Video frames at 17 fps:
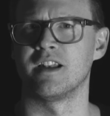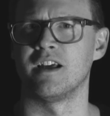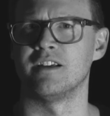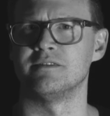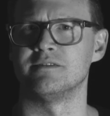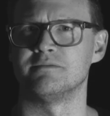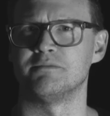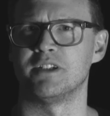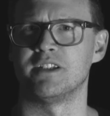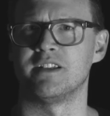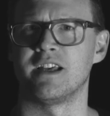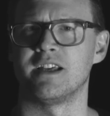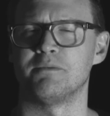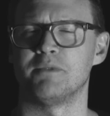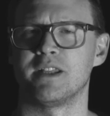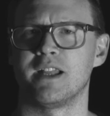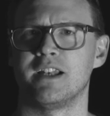you know, but
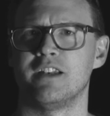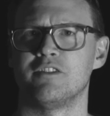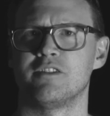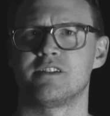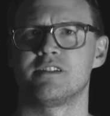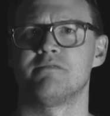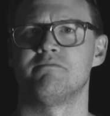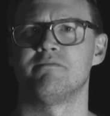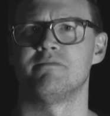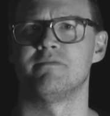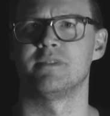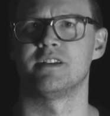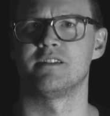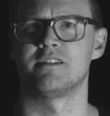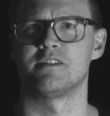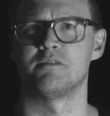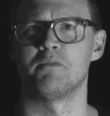they looked
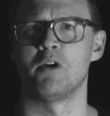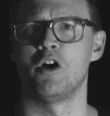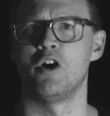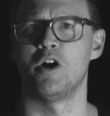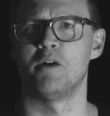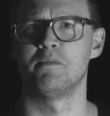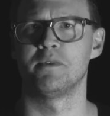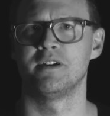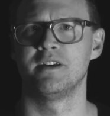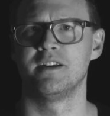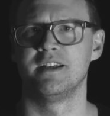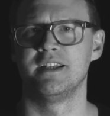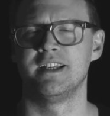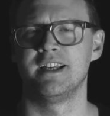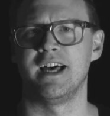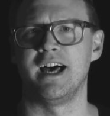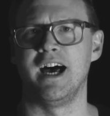superb.
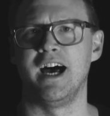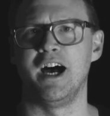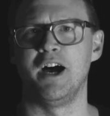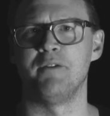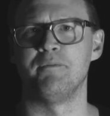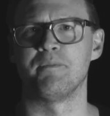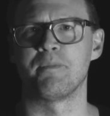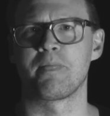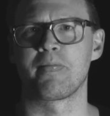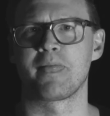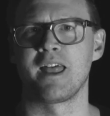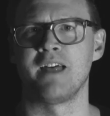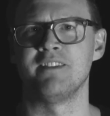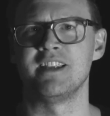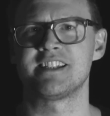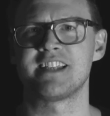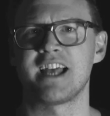
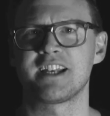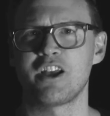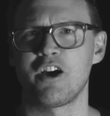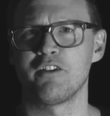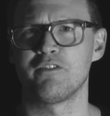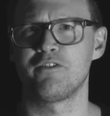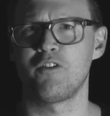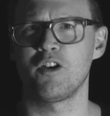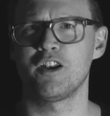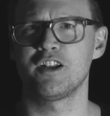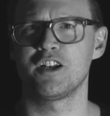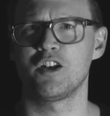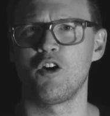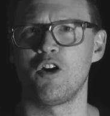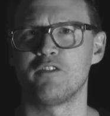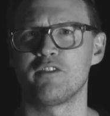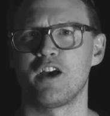And this ad kind of followed a
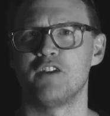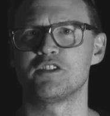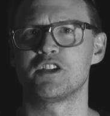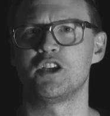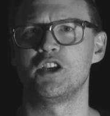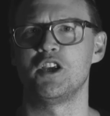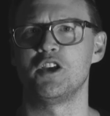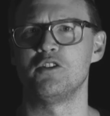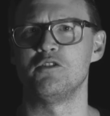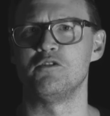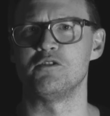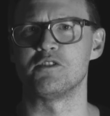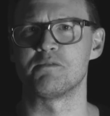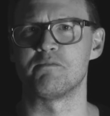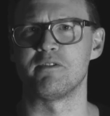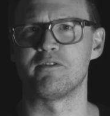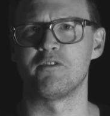lot of those
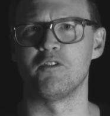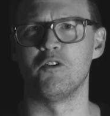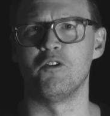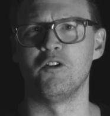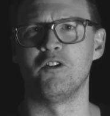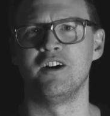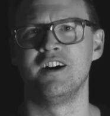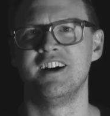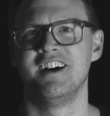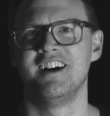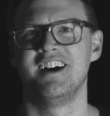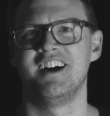cues before